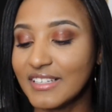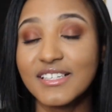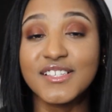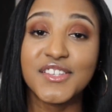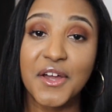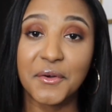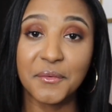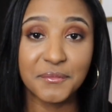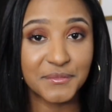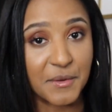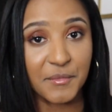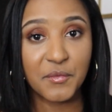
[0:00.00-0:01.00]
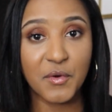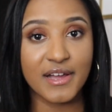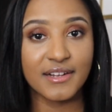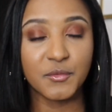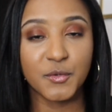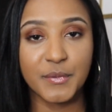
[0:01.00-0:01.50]
So number
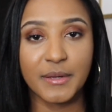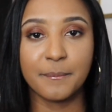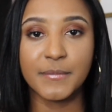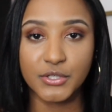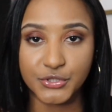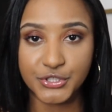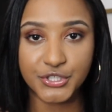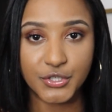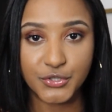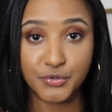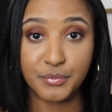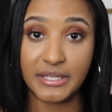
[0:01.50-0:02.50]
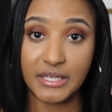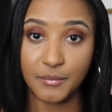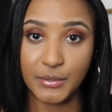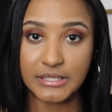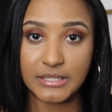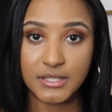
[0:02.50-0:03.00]
1 would be build your social media
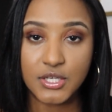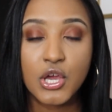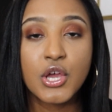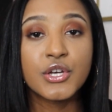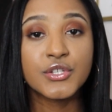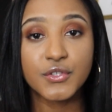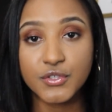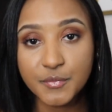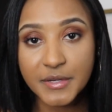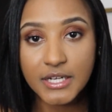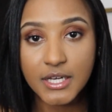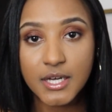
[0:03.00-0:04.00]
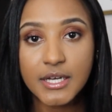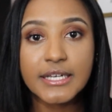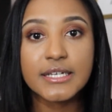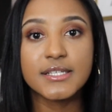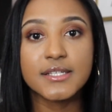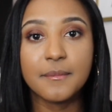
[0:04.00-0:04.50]
presence. Social media
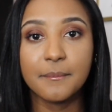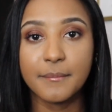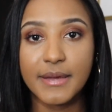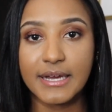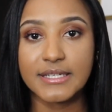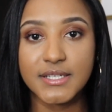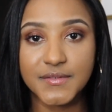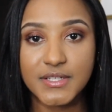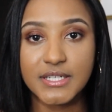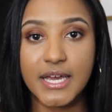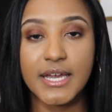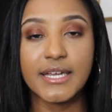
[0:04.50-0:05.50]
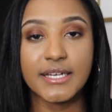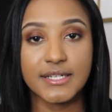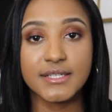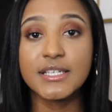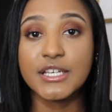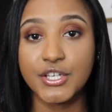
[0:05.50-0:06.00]
is massive today. It
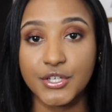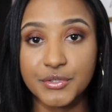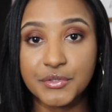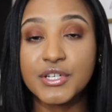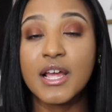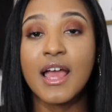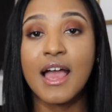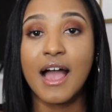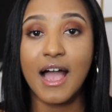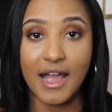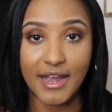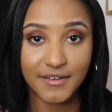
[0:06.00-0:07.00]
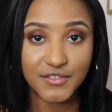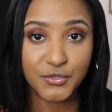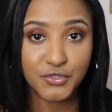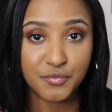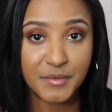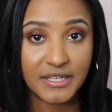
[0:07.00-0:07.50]
is huge. I have
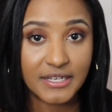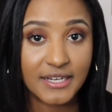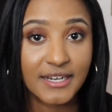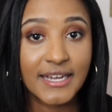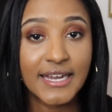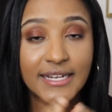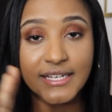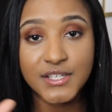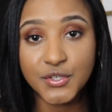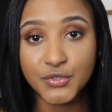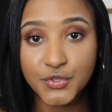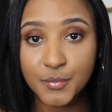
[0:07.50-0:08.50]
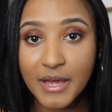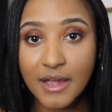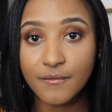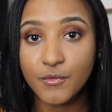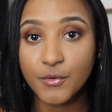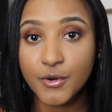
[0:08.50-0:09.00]
social media, any social
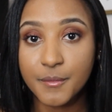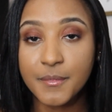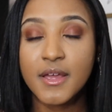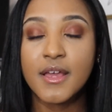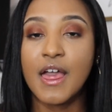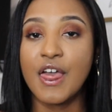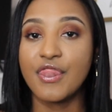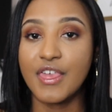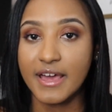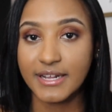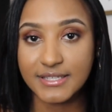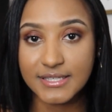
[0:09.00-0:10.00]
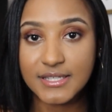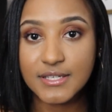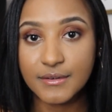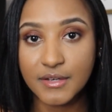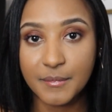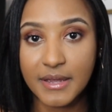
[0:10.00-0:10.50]
platform that exists
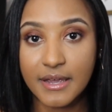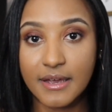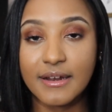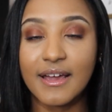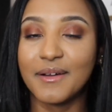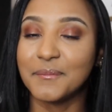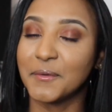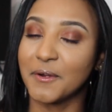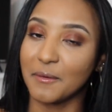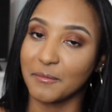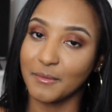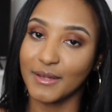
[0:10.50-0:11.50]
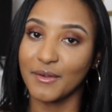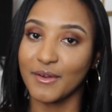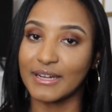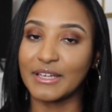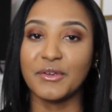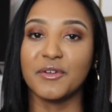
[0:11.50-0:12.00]
known to man, I'm probably
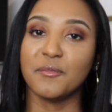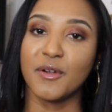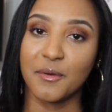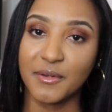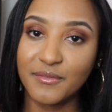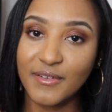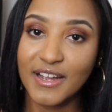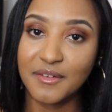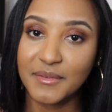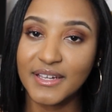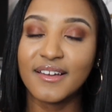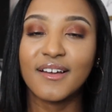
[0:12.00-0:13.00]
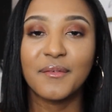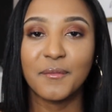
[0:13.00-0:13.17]
on it. You can probably find me.